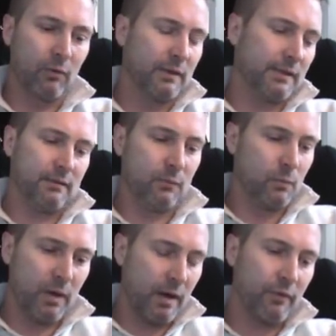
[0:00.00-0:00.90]
Don't let
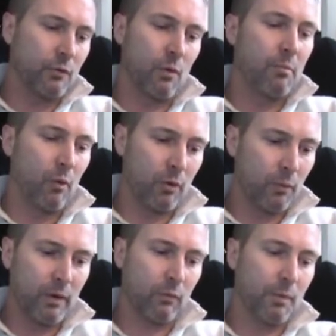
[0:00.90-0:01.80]
whatever you were born with,